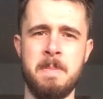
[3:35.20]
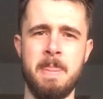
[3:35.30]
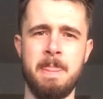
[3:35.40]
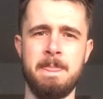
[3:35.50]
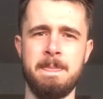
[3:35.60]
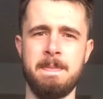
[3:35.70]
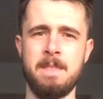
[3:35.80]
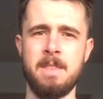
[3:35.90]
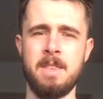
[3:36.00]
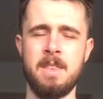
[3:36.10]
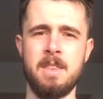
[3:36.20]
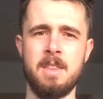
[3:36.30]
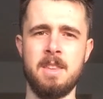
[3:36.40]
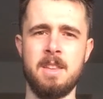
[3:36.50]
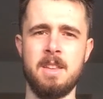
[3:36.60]

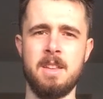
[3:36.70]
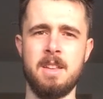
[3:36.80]
[no speech]